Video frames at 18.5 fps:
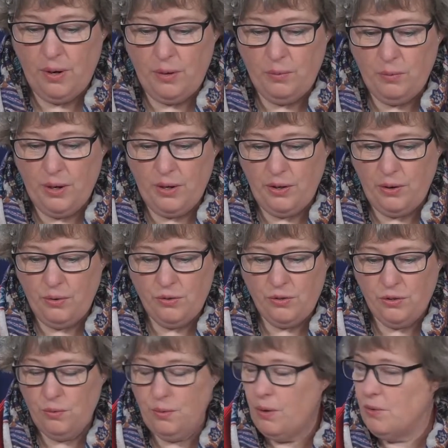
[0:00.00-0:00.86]

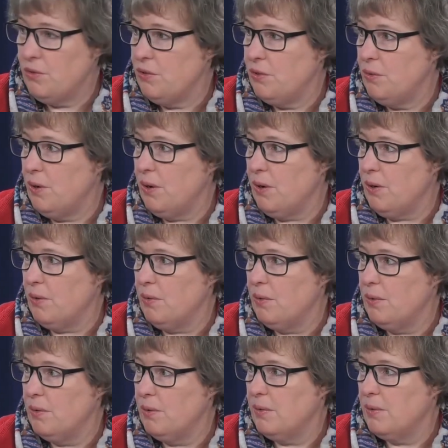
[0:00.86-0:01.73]

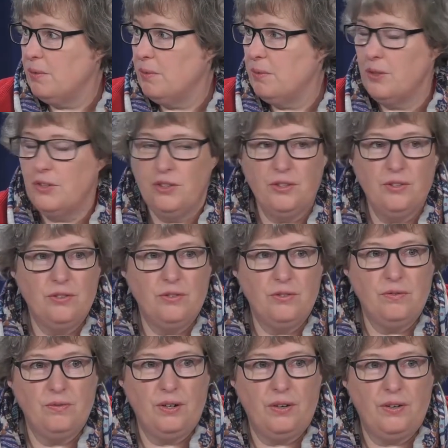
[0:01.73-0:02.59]
01102020, which
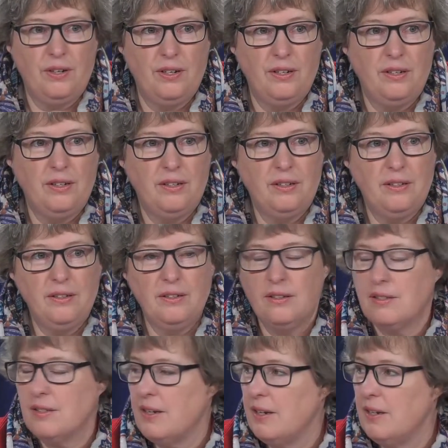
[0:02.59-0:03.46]
is very
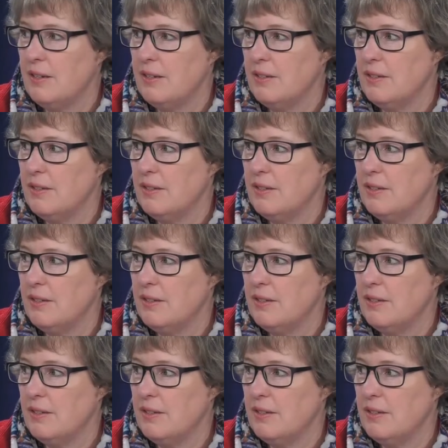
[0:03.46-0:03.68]
exciting to